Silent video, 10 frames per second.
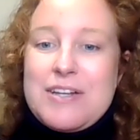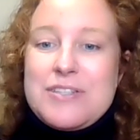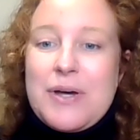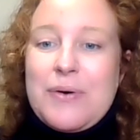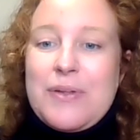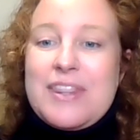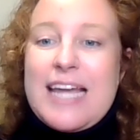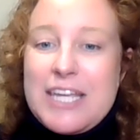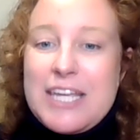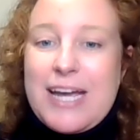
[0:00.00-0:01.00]
So
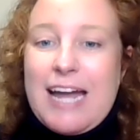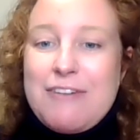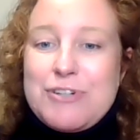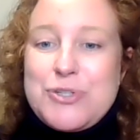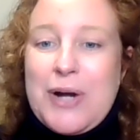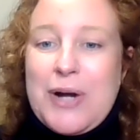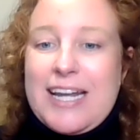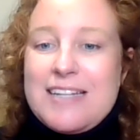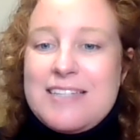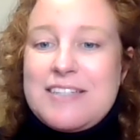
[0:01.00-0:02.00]
thank you again for
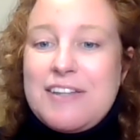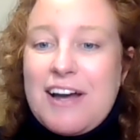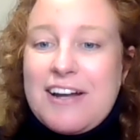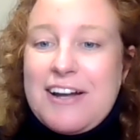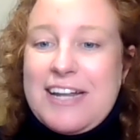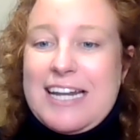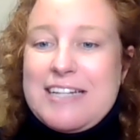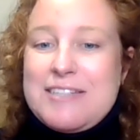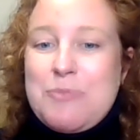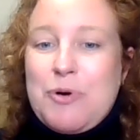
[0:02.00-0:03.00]
joining us. Good luck on
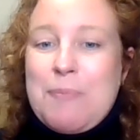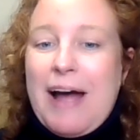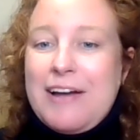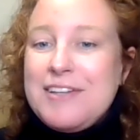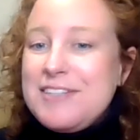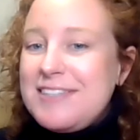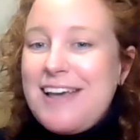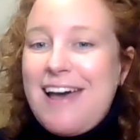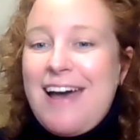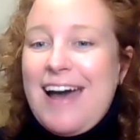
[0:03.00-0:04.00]
getting some more miles.
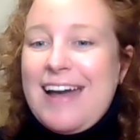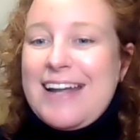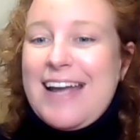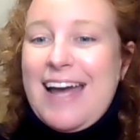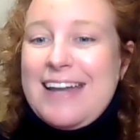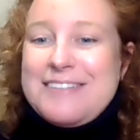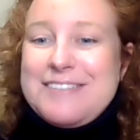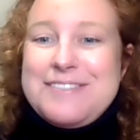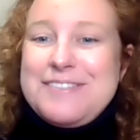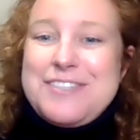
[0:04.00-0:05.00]
And again,
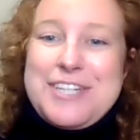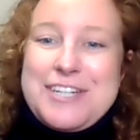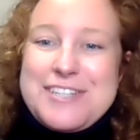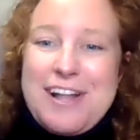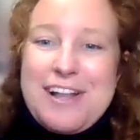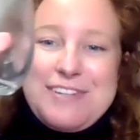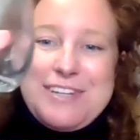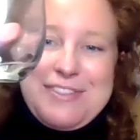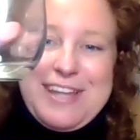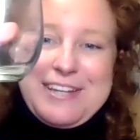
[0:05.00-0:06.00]
cheers to all of
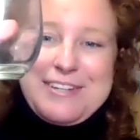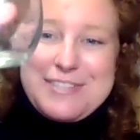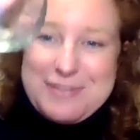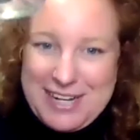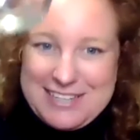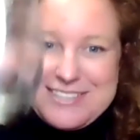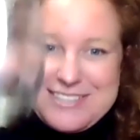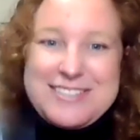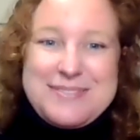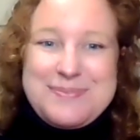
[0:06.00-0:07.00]
you. Thank you so
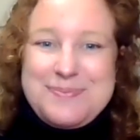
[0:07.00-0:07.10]
much.